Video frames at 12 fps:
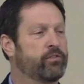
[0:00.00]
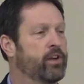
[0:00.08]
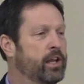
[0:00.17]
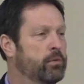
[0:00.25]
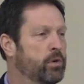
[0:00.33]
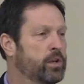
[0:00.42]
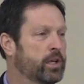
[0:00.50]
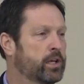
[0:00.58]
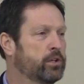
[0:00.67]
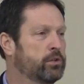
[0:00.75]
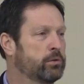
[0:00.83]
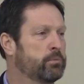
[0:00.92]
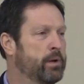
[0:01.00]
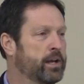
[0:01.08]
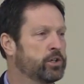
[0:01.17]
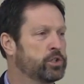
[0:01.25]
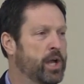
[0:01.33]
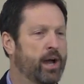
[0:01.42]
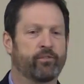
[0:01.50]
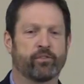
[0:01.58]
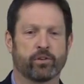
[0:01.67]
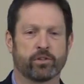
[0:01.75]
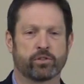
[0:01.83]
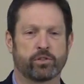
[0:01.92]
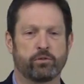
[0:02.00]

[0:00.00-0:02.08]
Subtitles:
of anyone that could do a better job for us.